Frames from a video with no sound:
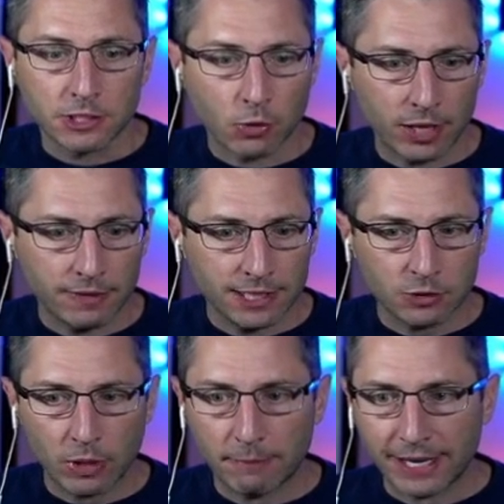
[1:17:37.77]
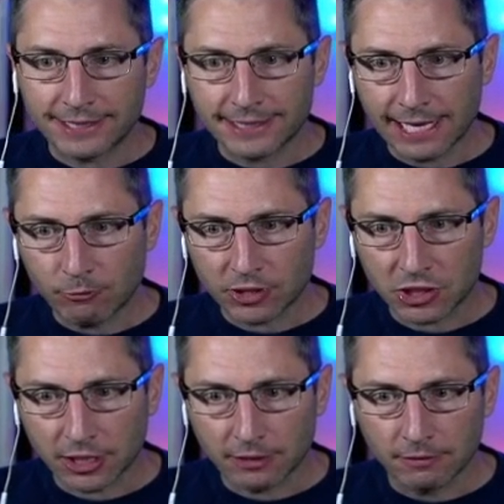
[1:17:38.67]
So in this way, by
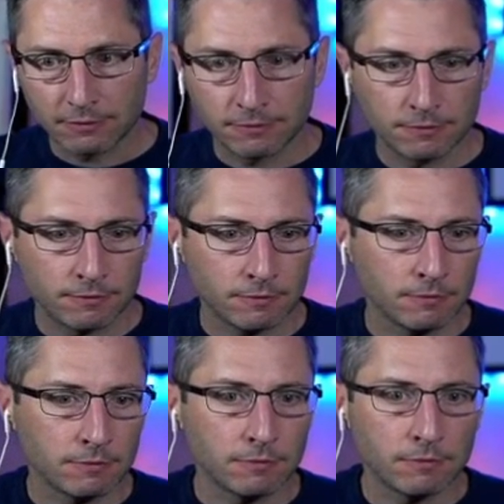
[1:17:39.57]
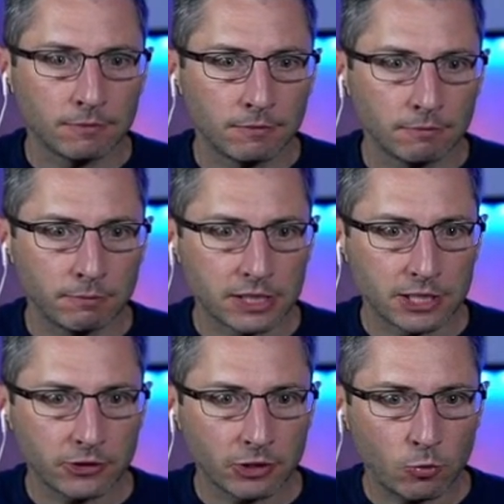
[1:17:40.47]
sandwiching
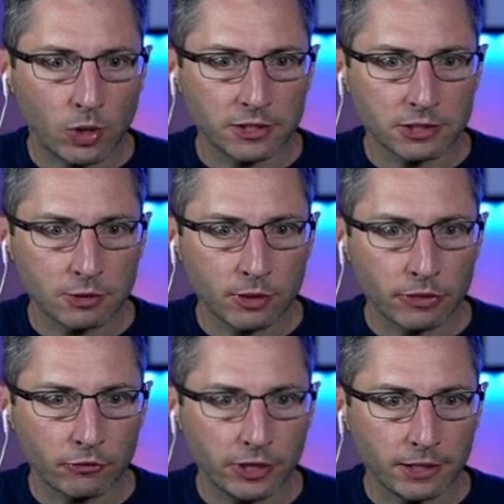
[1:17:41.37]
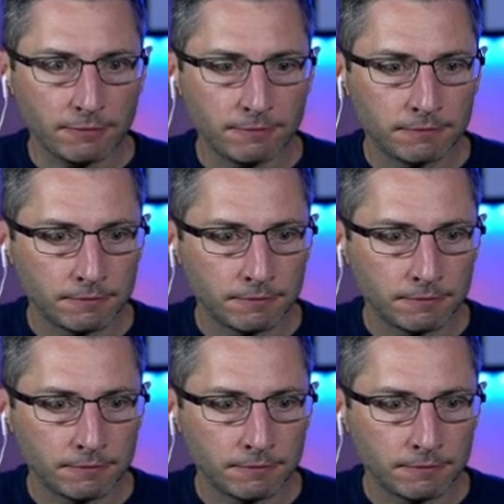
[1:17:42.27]
material 1, 2, and 3,